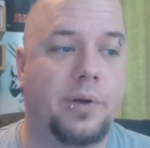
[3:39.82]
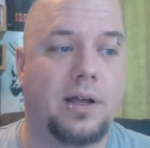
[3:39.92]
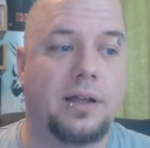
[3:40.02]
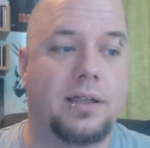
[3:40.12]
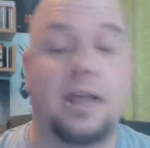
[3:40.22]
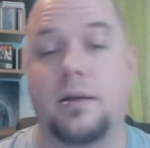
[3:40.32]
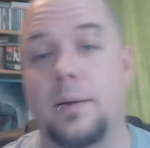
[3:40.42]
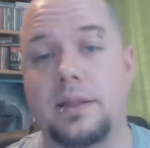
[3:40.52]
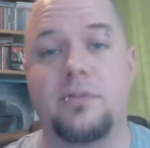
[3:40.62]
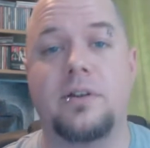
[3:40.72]
But yeah,
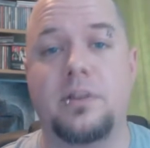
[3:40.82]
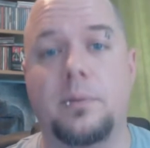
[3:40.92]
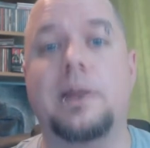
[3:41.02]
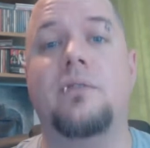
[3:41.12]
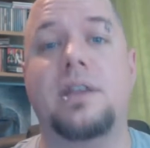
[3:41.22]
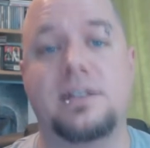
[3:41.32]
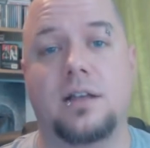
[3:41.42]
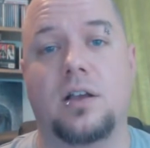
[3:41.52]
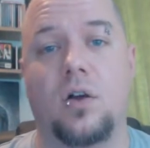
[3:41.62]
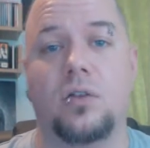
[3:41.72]
I mean, the main
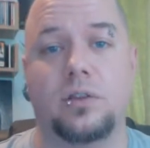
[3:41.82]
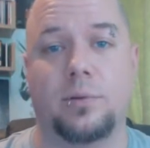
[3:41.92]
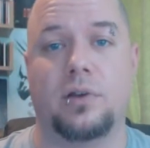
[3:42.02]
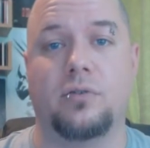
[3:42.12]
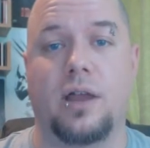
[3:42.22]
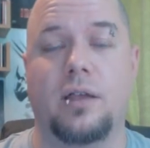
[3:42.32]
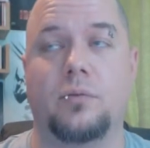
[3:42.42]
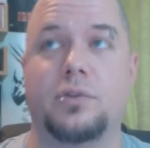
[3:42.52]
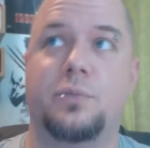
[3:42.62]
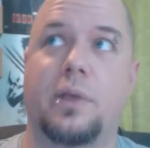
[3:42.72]
reason I got the Blu-ray
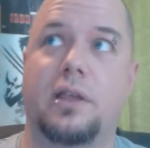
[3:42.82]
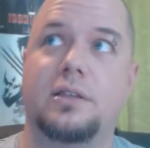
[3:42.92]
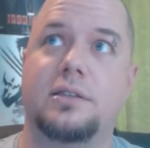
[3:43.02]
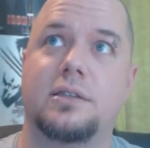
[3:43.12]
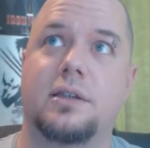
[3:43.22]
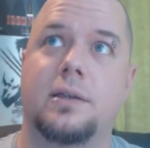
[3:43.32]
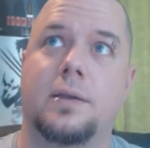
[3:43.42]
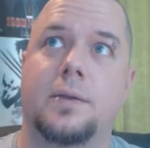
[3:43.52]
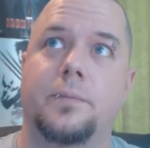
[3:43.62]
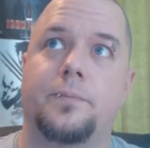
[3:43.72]
was because
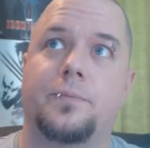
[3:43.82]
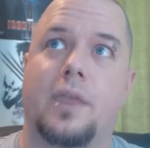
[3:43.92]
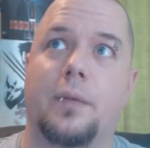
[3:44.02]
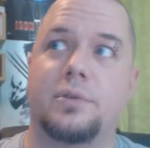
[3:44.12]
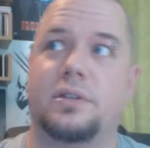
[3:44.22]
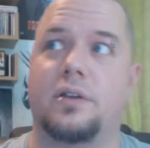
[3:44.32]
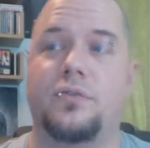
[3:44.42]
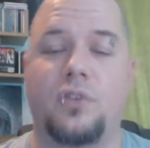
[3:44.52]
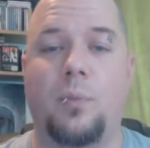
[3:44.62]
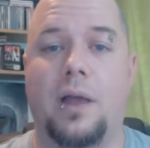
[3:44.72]
it was a
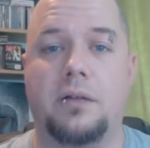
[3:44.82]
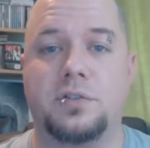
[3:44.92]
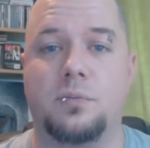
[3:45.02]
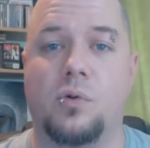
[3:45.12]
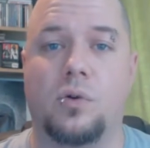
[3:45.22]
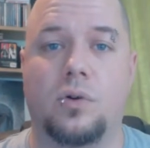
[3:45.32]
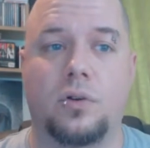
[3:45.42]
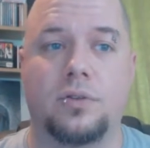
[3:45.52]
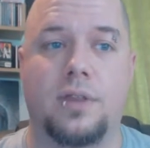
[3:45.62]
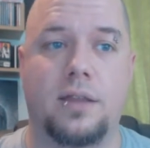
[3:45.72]
few pounds more
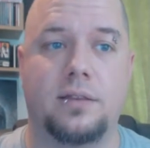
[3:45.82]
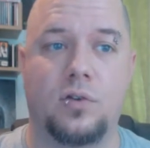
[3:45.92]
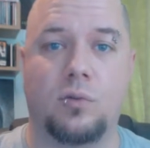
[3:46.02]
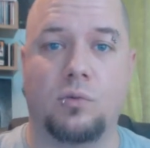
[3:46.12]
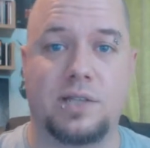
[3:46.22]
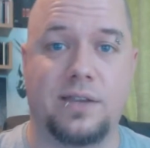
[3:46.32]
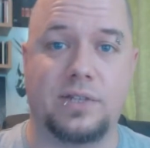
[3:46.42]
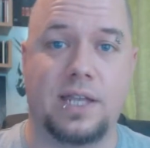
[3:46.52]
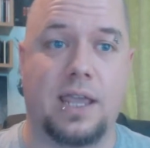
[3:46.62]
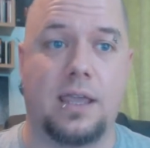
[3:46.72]
than the normal
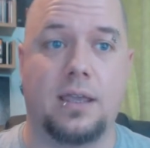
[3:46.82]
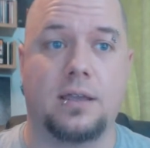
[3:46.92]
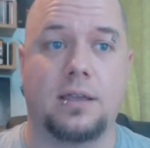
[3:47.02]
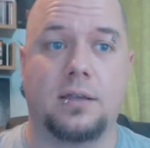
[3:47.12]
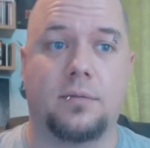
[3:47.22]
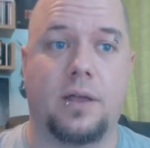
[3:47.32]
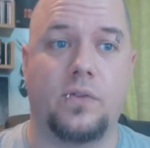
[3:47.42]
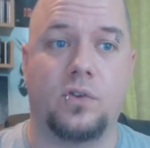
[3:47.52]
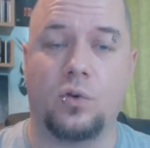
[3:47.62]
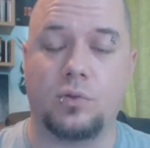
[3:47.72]
DVD,
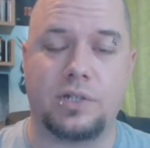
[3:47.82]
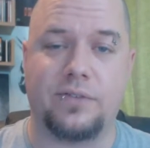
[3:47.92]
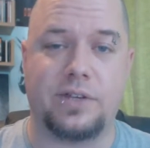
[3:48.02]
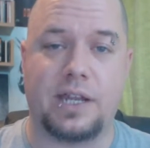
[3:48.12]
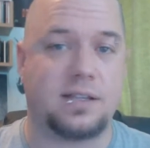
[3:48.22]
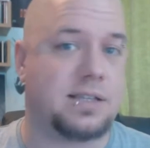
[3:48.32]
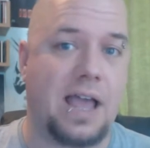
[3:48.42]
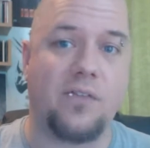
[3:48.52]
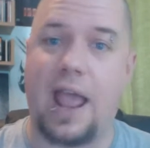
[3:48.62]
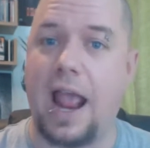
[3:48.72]
and the normal DVD doesn't
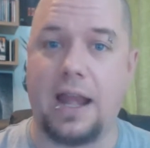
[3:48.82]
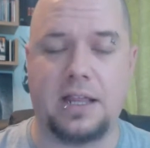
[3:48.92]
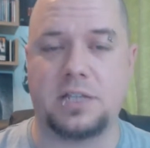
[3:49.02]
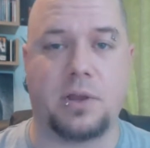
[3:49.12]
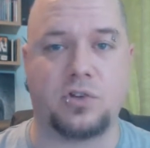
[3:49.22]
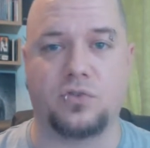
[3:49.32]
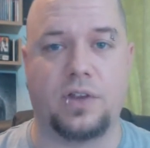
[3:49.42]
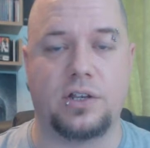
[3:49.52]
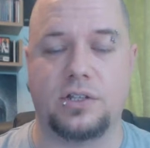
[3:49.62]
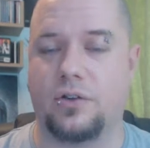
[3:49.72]
have any special
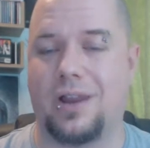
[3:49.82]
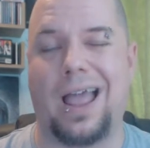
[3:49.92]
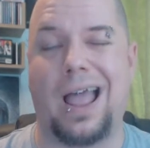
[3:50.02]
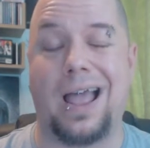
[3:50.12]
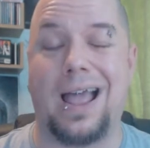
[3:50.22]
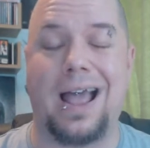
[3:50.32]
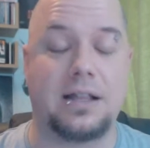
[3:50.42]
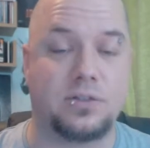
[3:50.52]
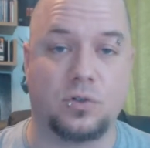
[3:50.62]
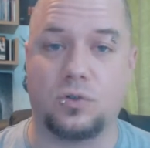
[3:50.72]
features on it
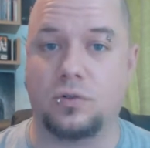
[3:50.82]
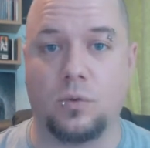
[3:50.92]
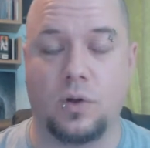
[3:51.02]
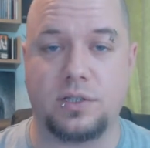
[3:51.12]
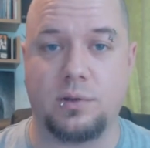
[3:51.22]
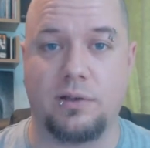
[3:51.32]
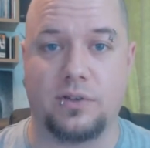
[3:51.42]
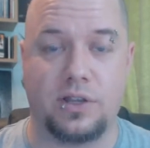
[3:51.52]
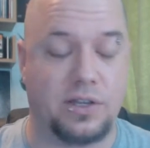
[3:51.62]
at all whatsoever.